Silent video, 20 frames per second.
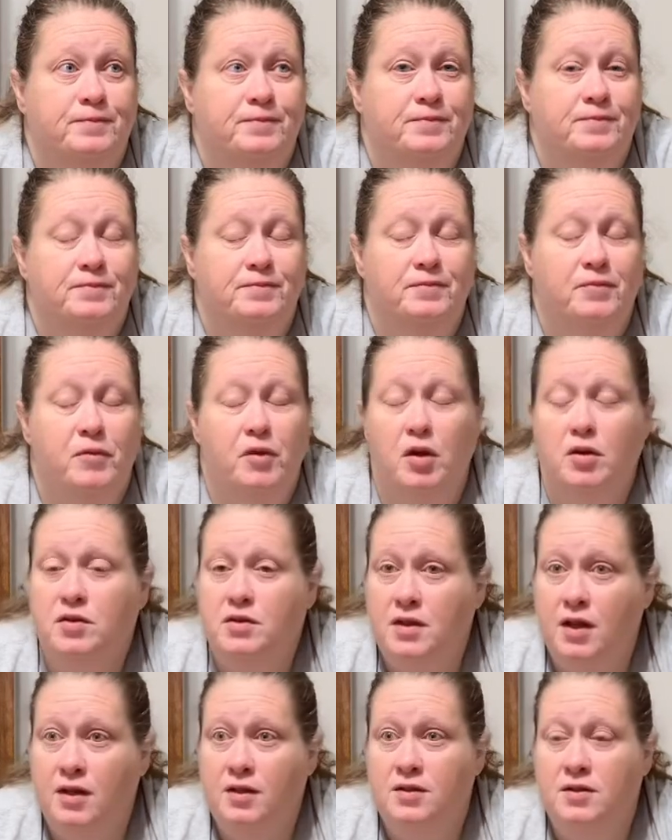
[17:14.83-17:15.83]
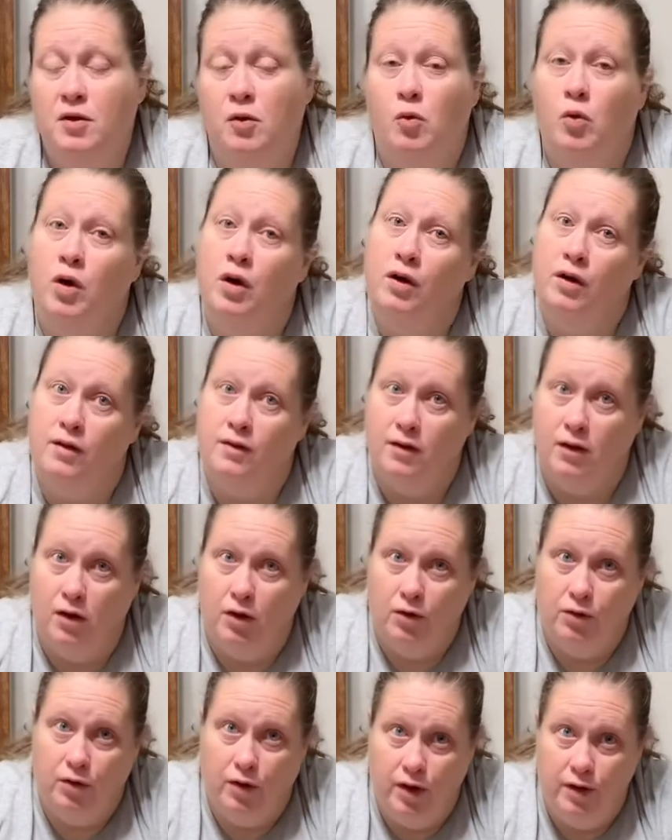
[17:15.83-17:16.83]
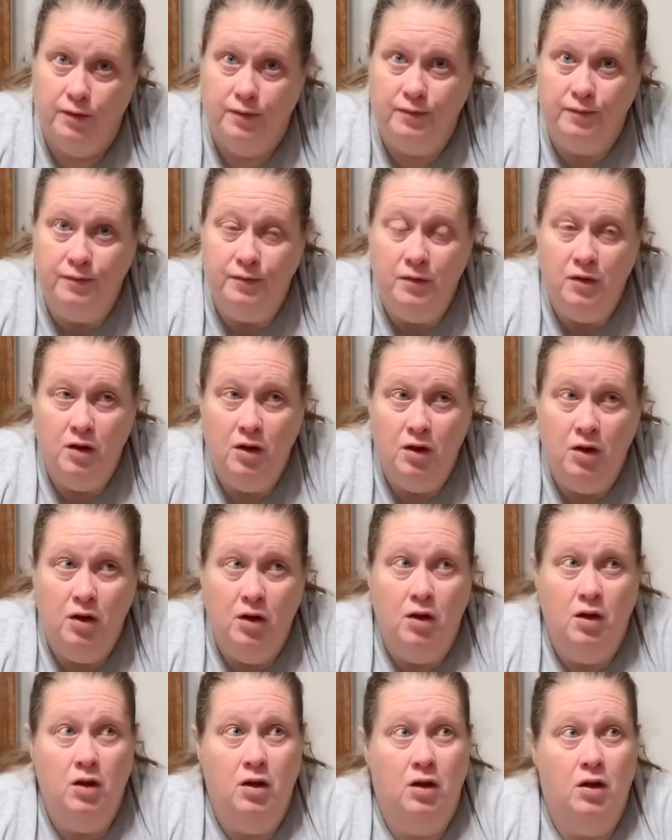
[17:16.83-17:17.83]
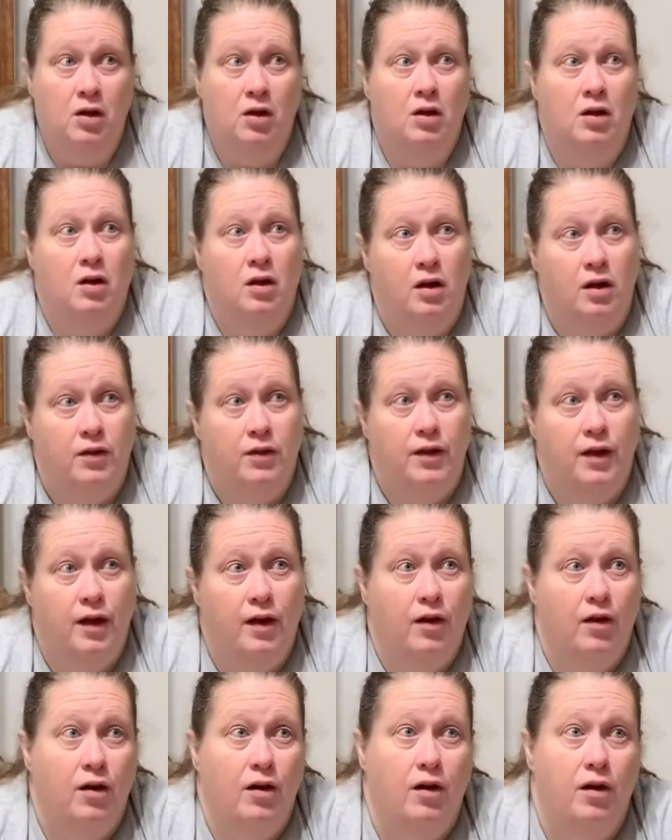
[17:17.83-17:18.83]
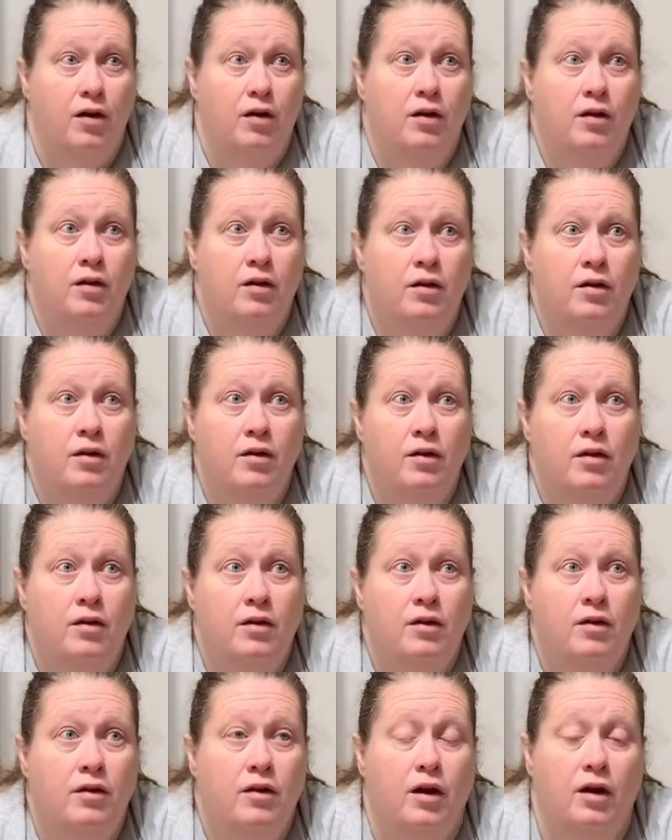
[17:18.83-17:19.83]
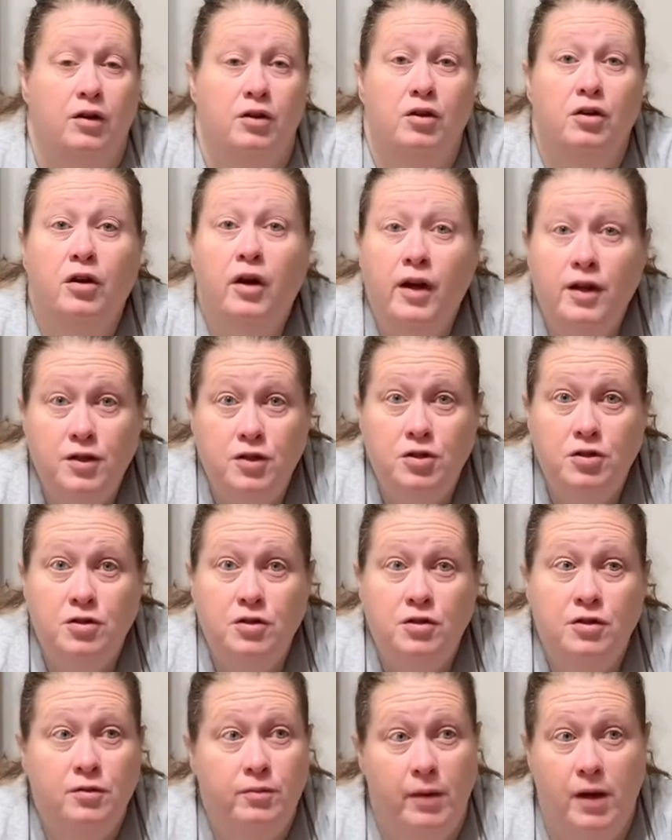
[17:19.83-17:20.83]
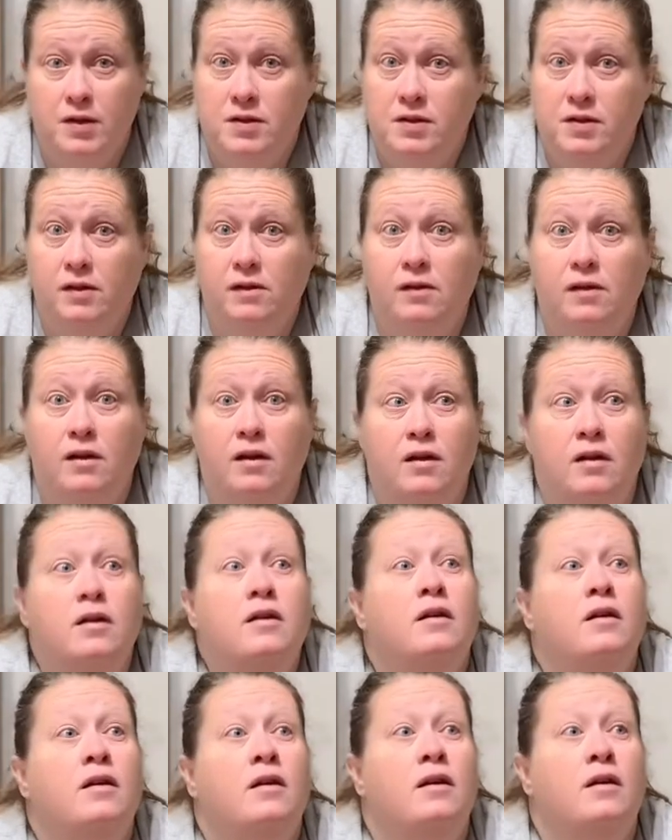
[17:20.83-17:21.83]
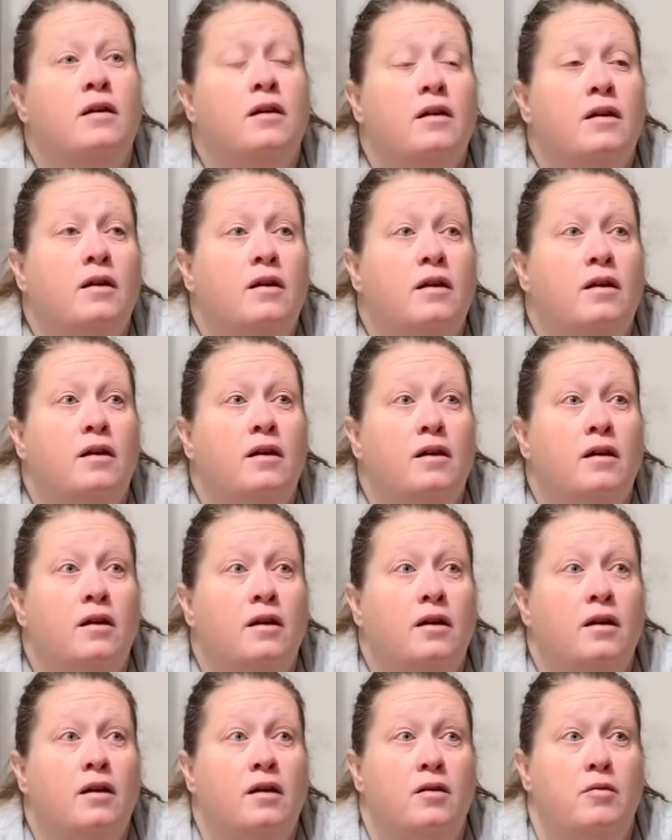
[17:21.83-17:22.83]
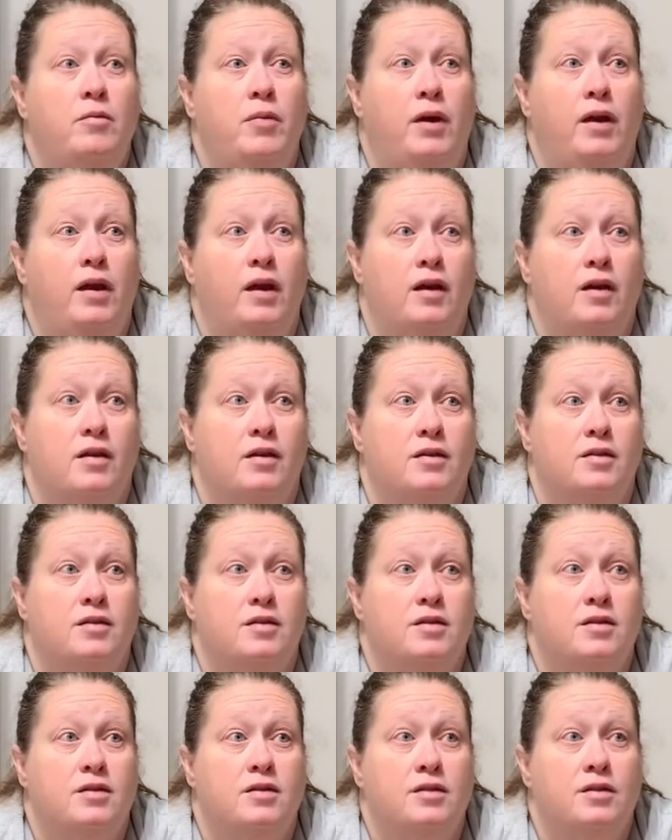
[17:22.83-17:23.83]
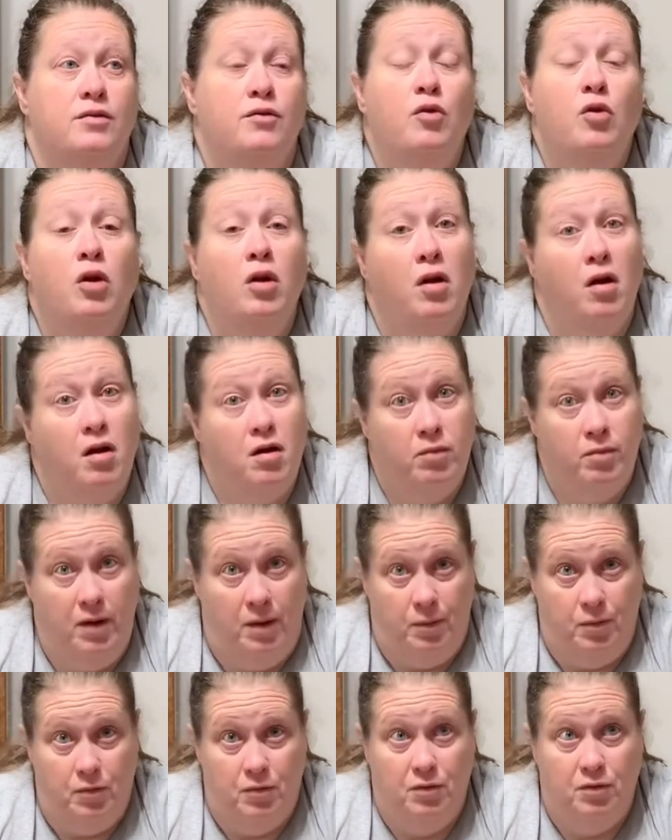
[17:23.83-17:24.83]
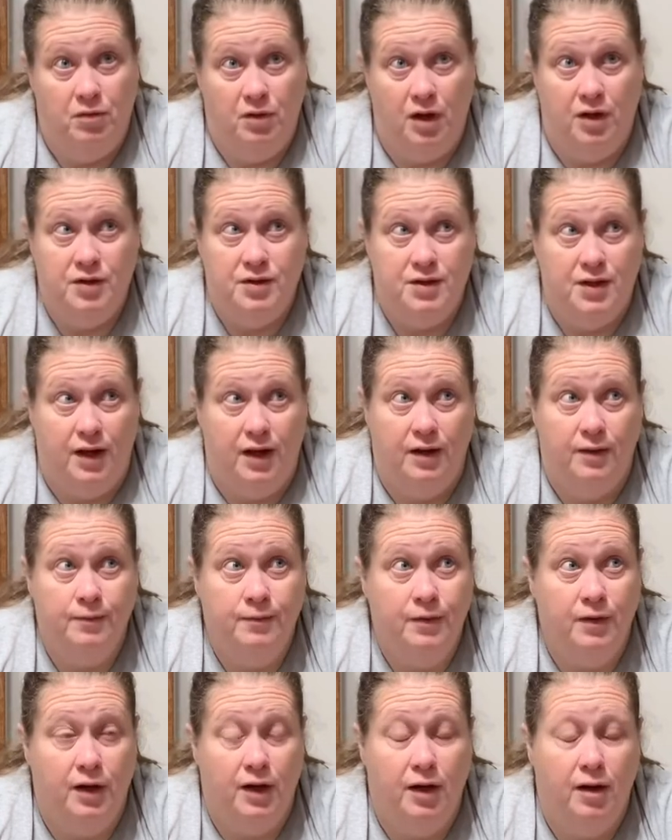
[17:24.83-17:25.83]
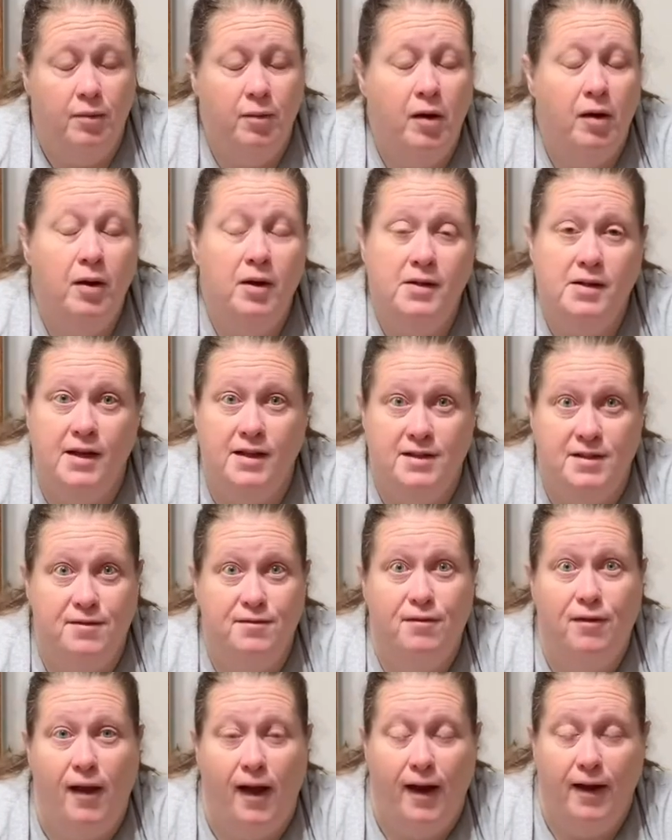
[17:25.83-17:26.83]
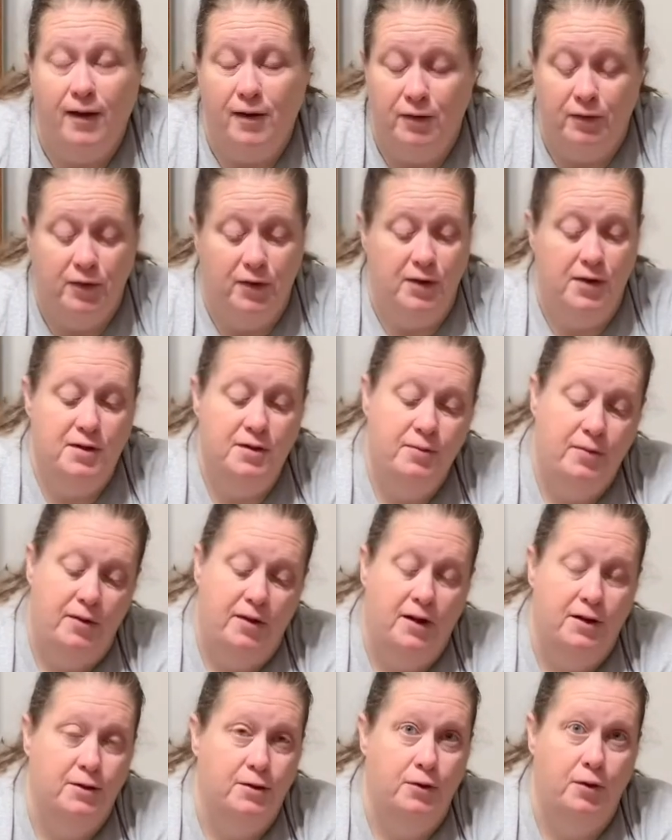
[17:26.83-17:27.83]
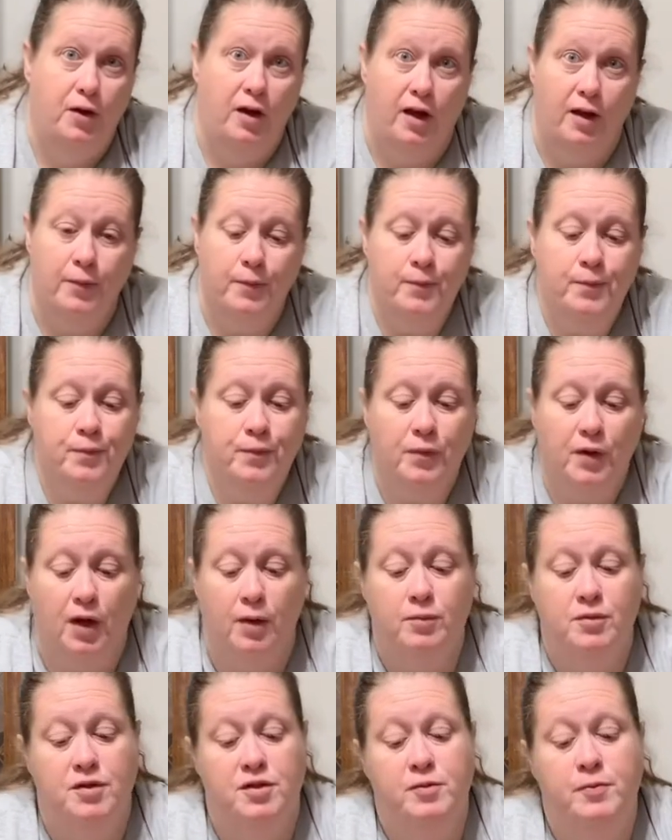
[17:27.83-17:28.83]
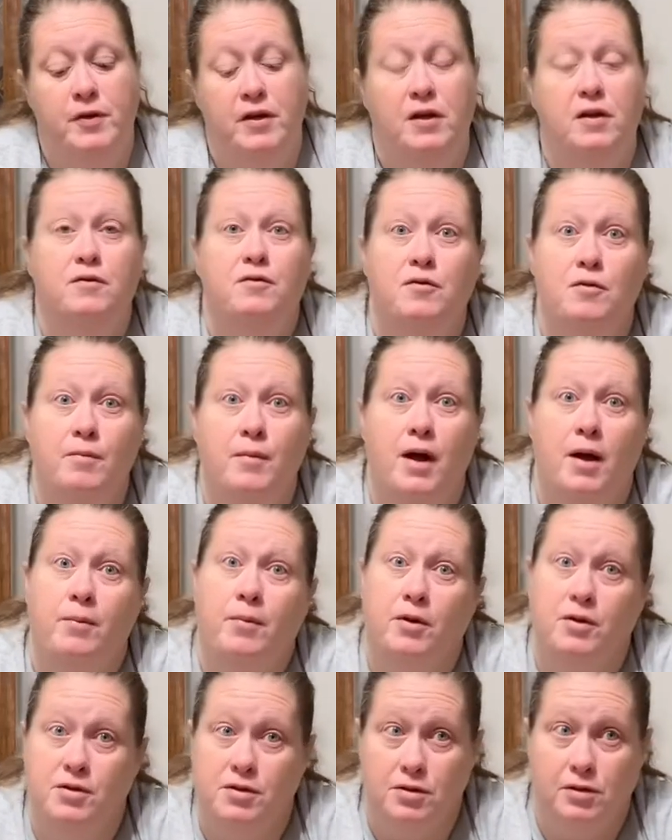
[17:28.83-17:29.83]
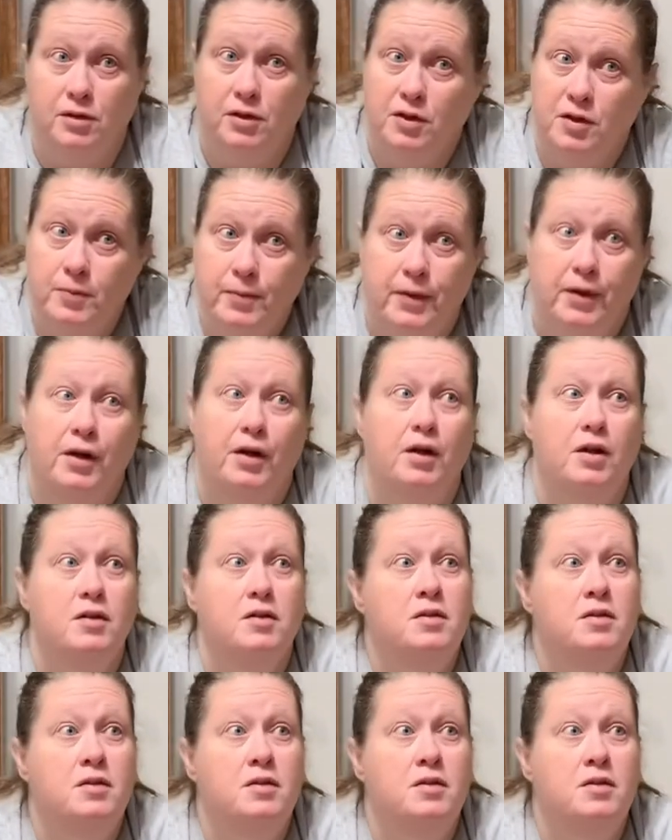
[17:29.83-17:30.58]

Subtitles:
Those things don't work in the long run. They are a crutch, basically, because for a lot of people, I'll say, and I'll probably take some flack over this, but that's okay. I'm just speaking from my personal experience.